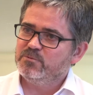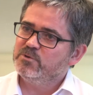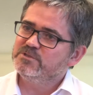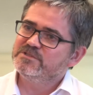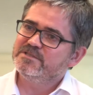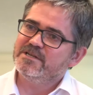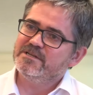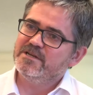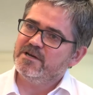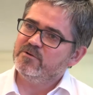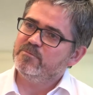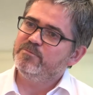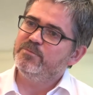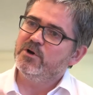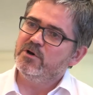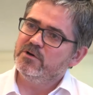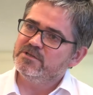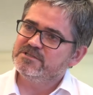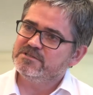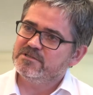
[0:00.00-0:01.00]
it was that kind of
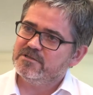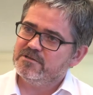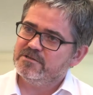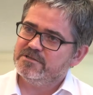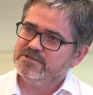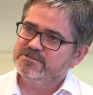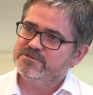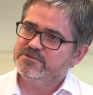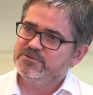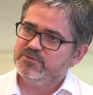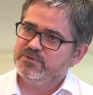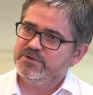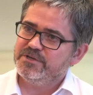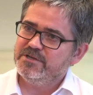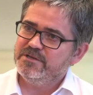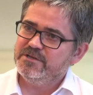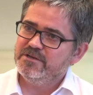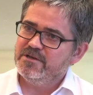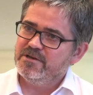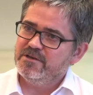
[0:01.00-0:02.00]
personal
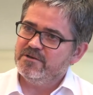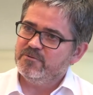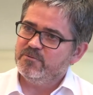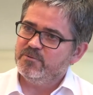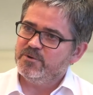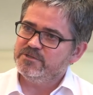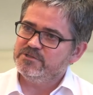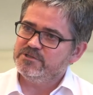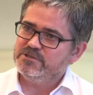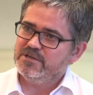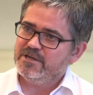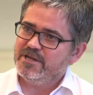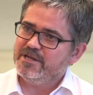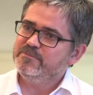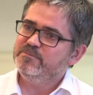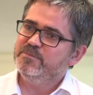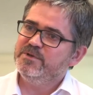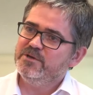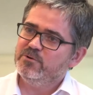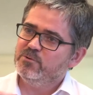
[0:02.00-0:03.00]
history which
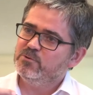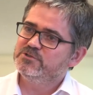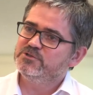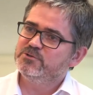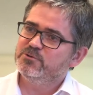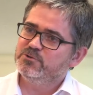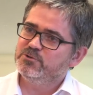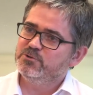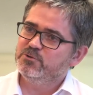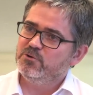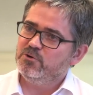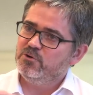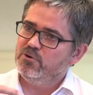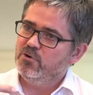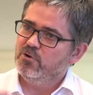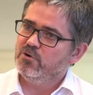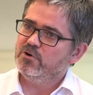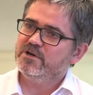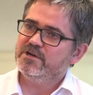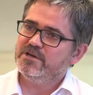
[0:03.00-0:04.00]
led me also to
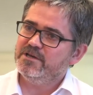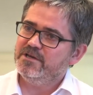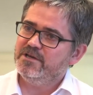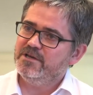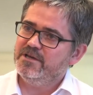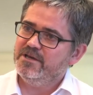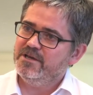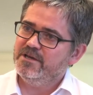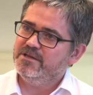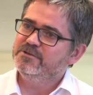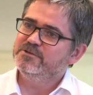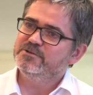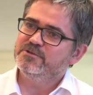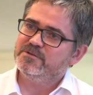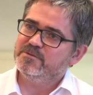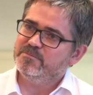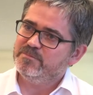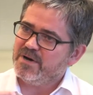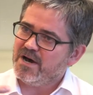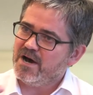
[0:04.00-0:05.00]
look
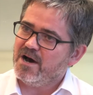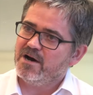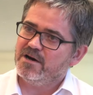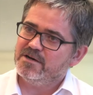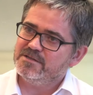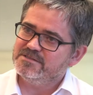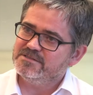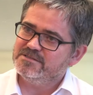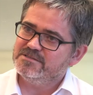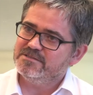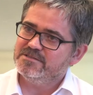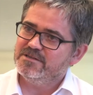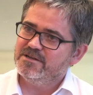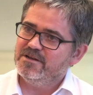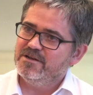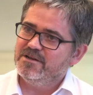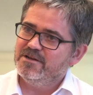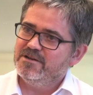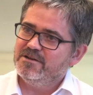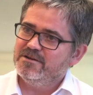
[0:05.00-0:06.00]
into the past.
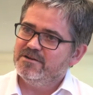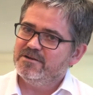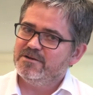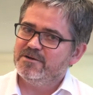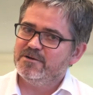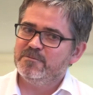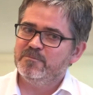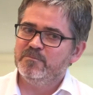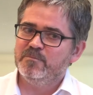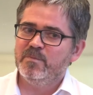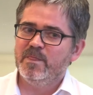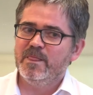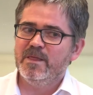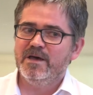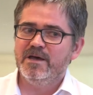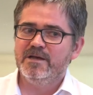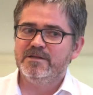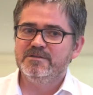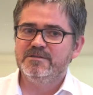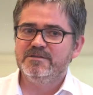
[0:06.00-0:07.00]
Um,
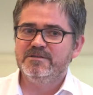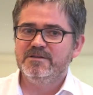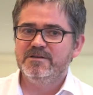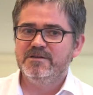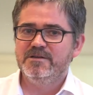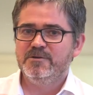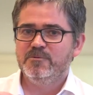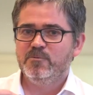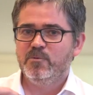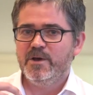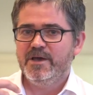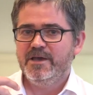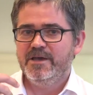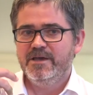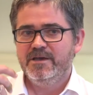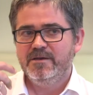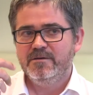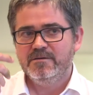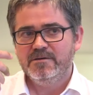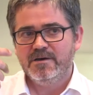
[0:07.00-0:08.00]
and in a
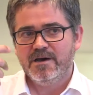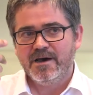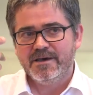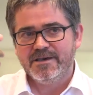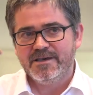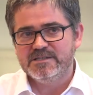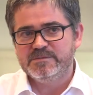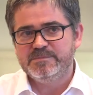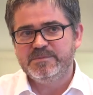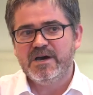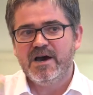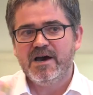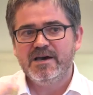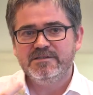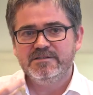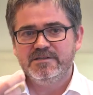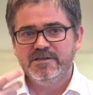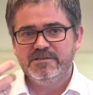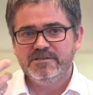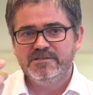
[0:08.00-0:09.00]
way, I guess
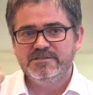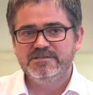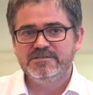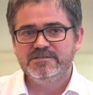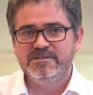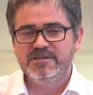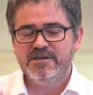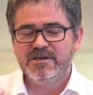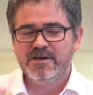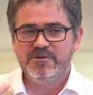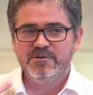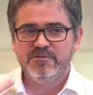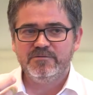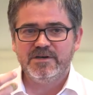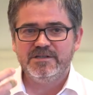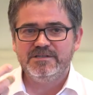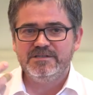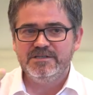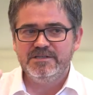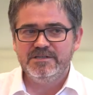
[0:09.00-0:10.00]
behind that is the kind of
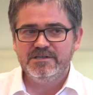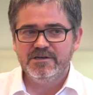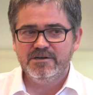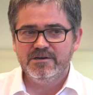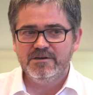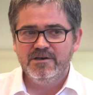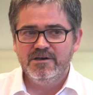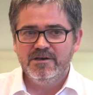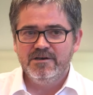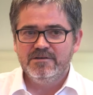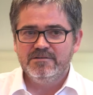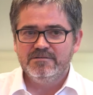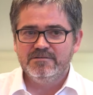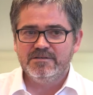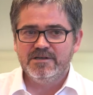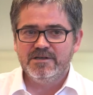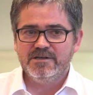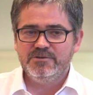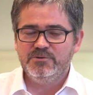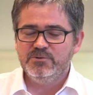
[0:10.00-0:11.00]
idea
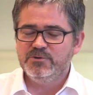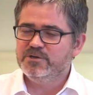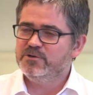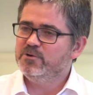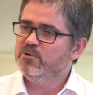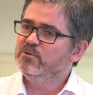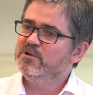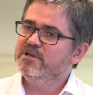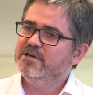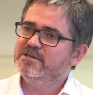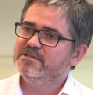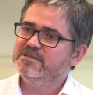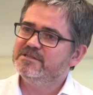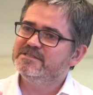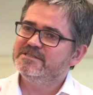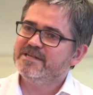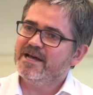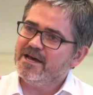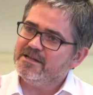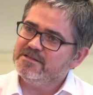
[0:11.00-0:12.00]
that you can only
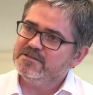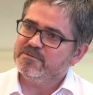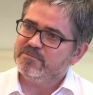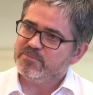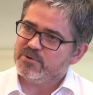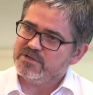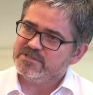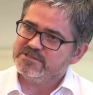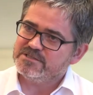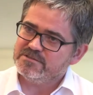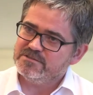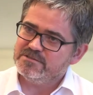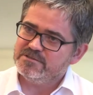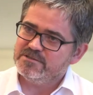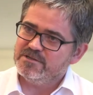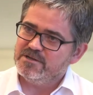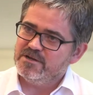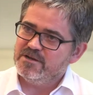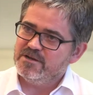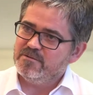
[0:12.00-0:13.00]
understand the
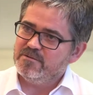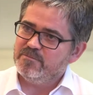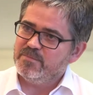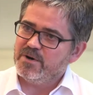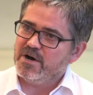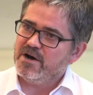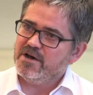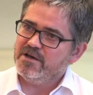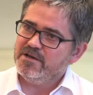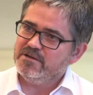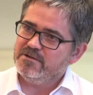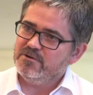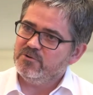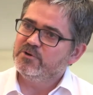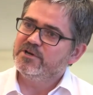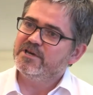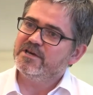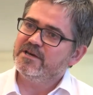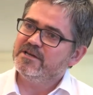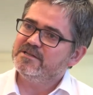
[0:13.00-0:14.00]
present by
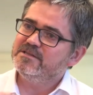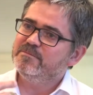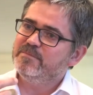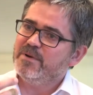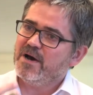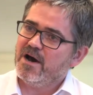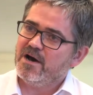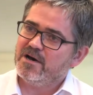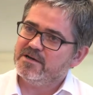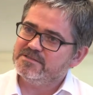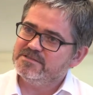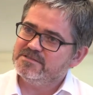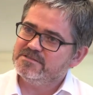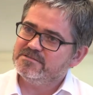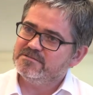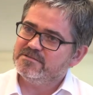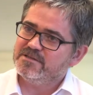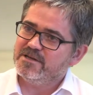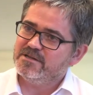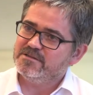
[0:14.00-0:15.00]
looking at the
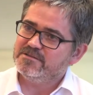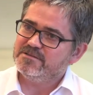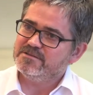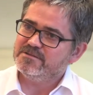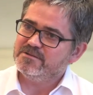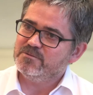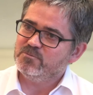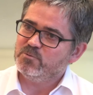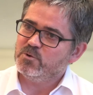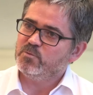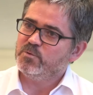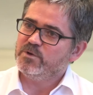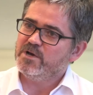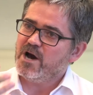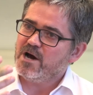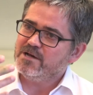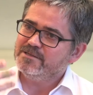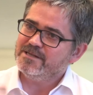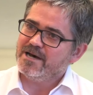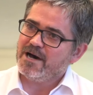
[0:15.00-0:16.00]
past, that what we
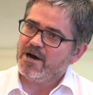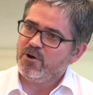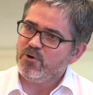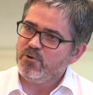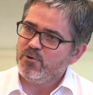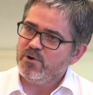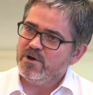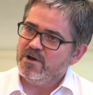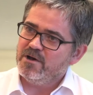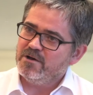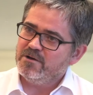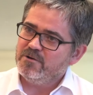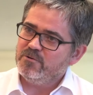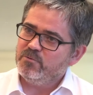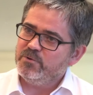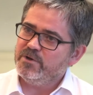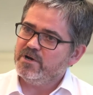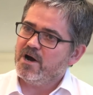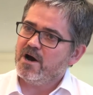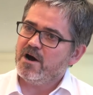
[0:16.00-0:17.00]
are now,
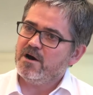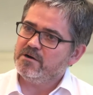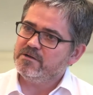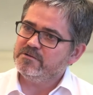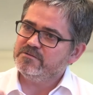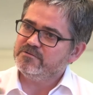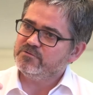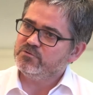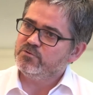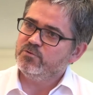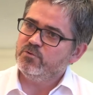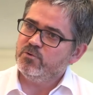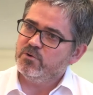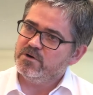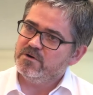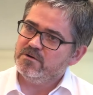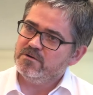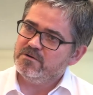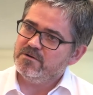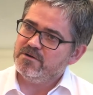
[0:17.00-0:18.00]
we are
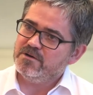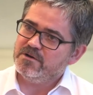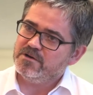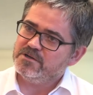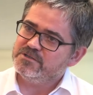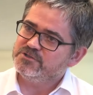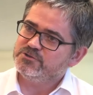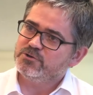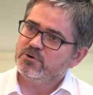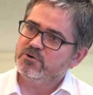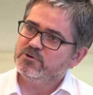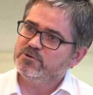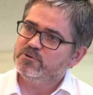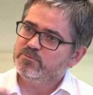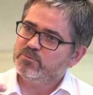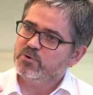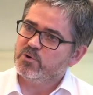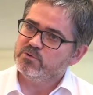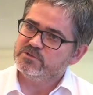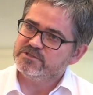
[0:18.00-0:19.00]
through a, a
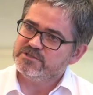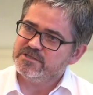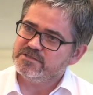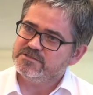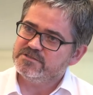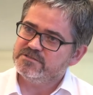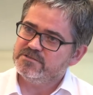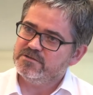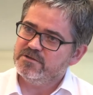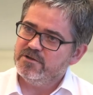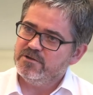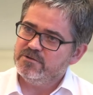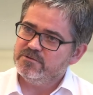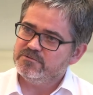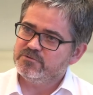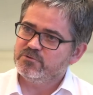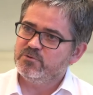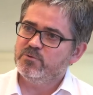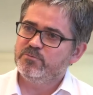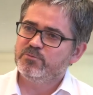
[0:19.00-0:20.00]
historical process,
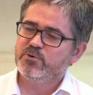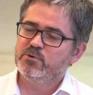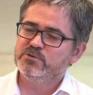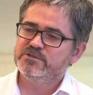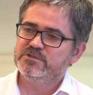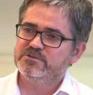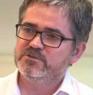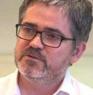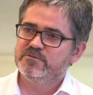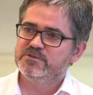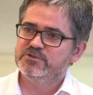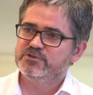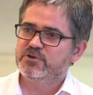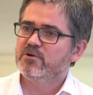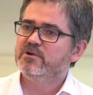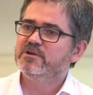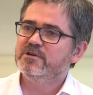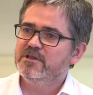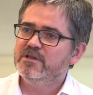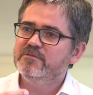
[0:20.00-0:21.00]
through a process of
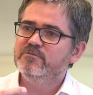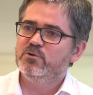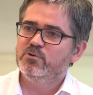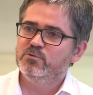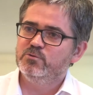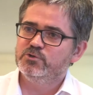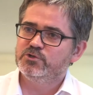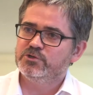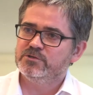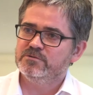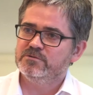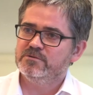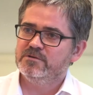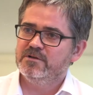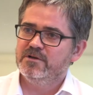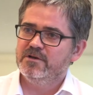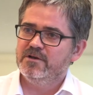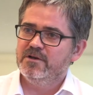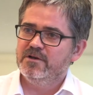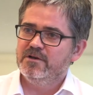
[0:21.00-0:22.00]
historical evolution.
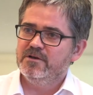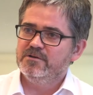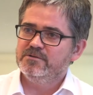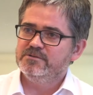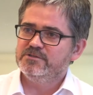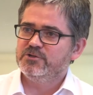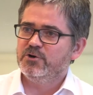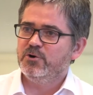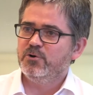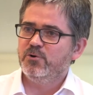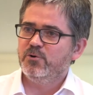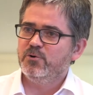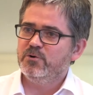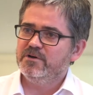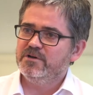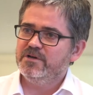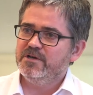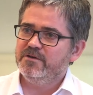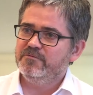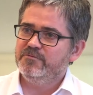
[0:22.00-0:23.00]

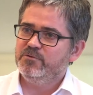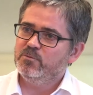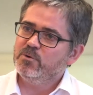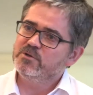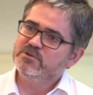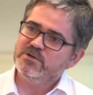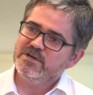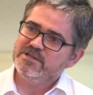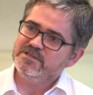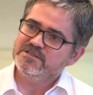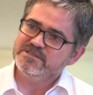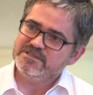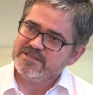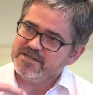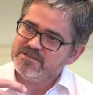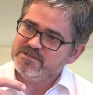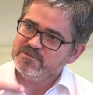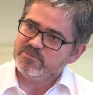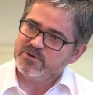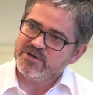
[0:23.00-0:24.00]
So if you want to
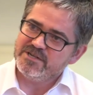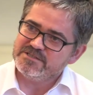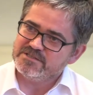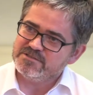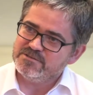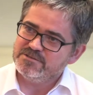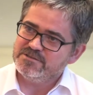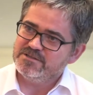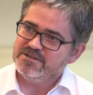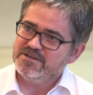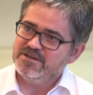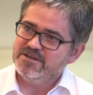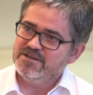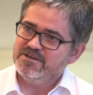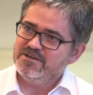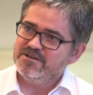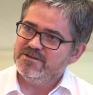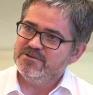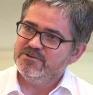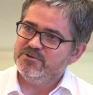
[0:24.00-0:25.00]
understand the present,
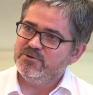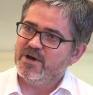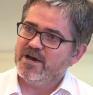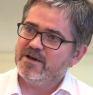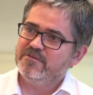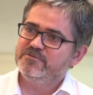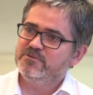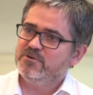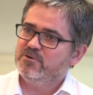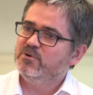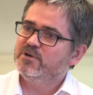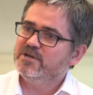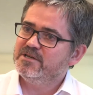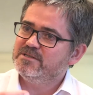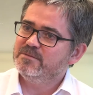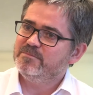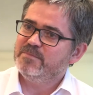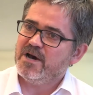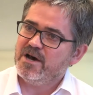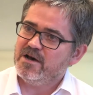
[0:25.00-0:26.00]
you have to look
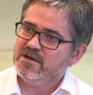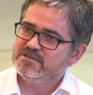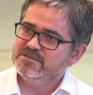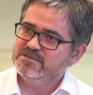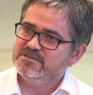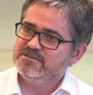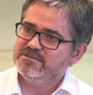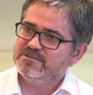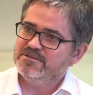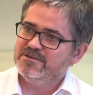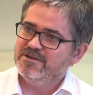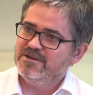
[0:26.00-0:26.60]
at the past.